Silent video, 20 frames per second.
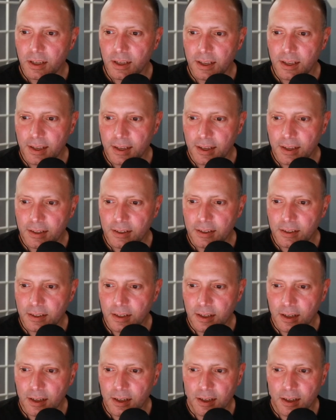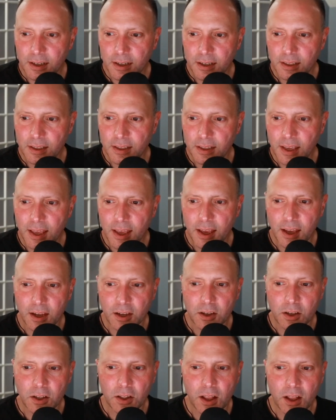And uh,
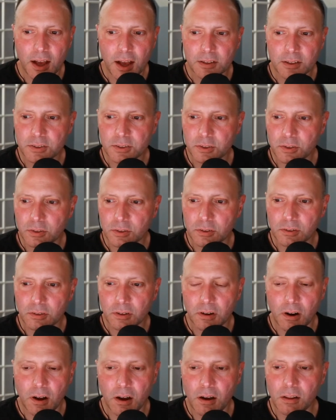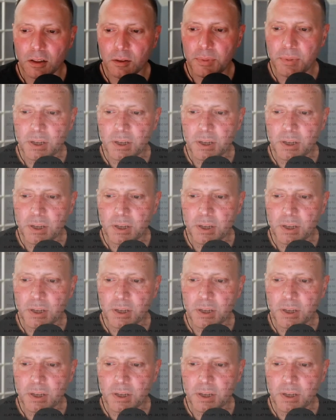yeah, clocks are all